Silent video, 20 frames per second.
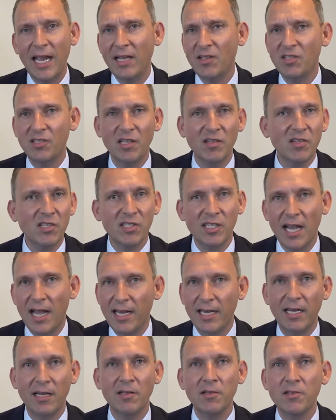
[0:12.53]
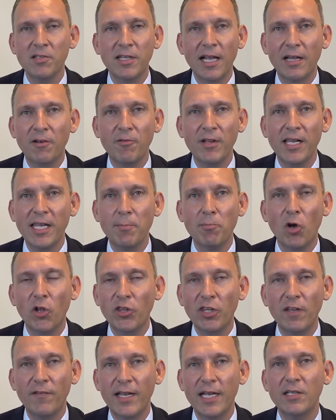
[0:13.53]
It's the science that really
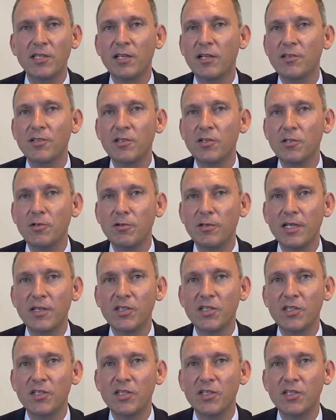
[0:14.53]
motivates us to do